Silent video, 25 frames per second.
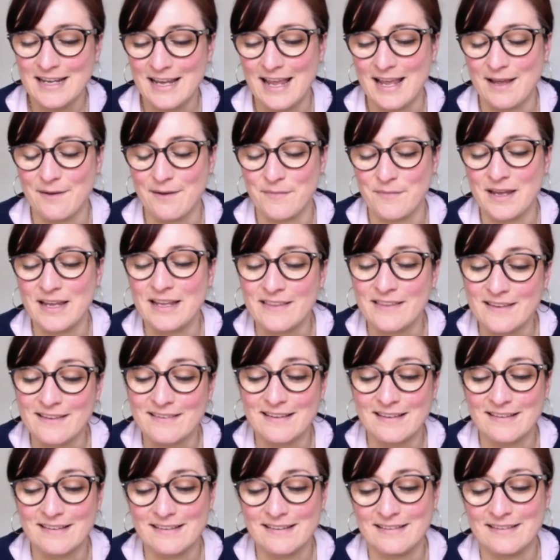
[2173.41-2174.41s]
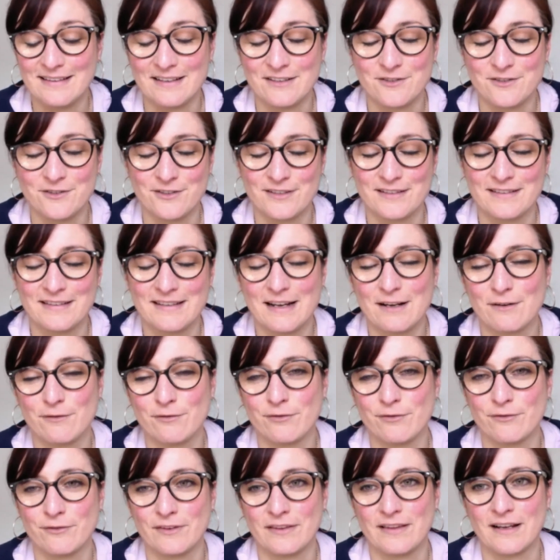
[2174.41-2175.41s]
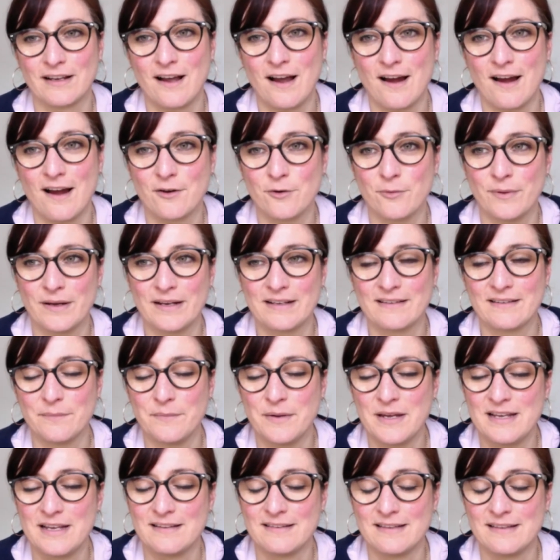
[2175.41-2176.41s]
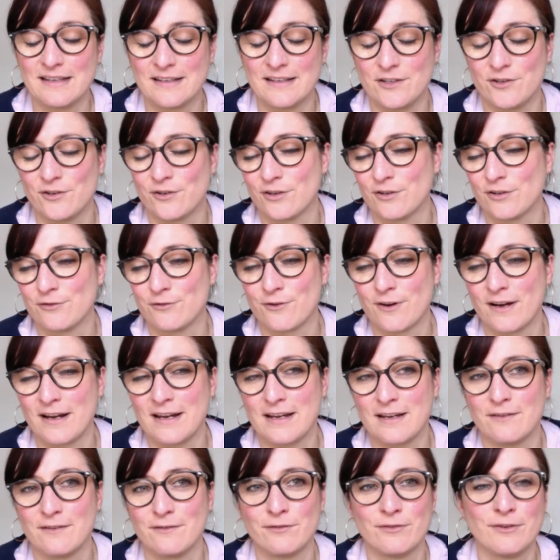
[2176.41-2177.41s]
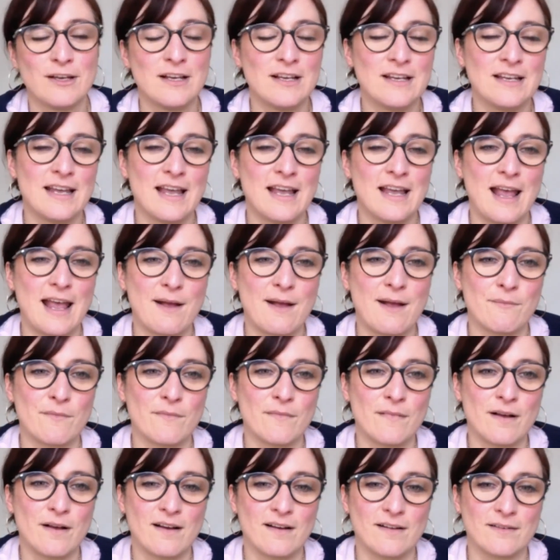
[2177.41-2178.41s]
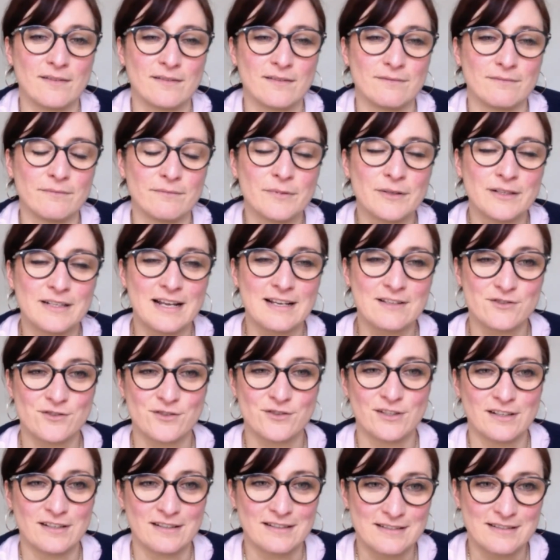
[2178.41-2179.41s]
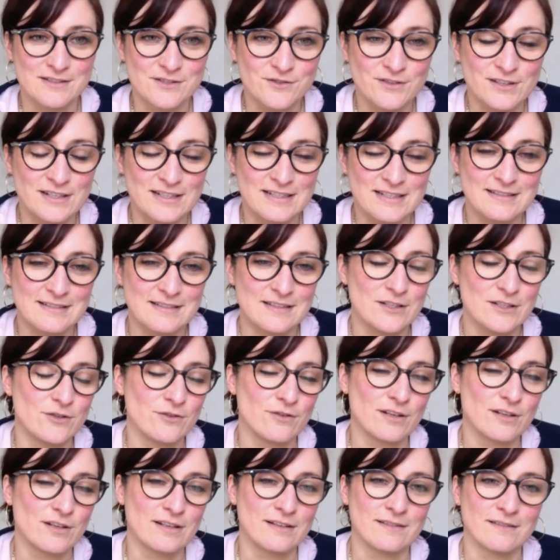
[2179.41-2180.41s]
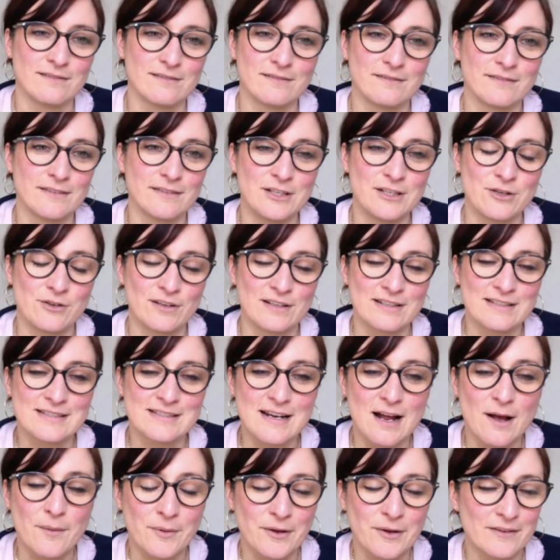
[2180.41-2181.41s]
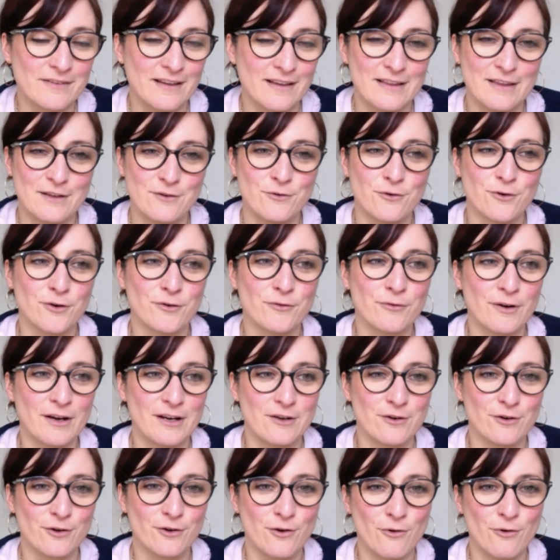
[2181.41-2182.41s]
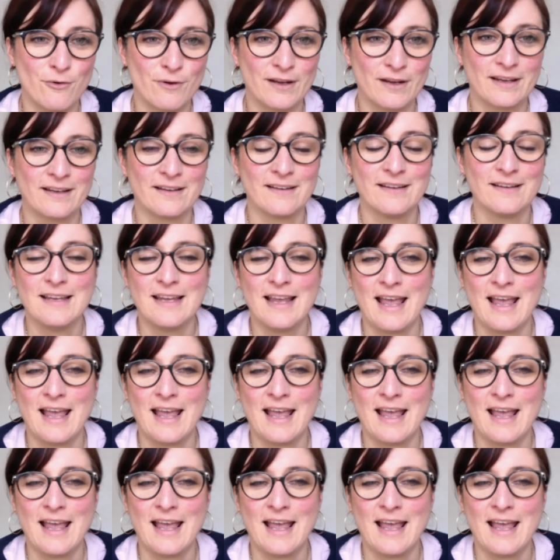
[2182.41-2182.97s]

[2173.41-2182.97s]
In the city centre itself, the cargo bike's amazing. You can drive on pedestrianised streets. You can stop outside the door of where you're going.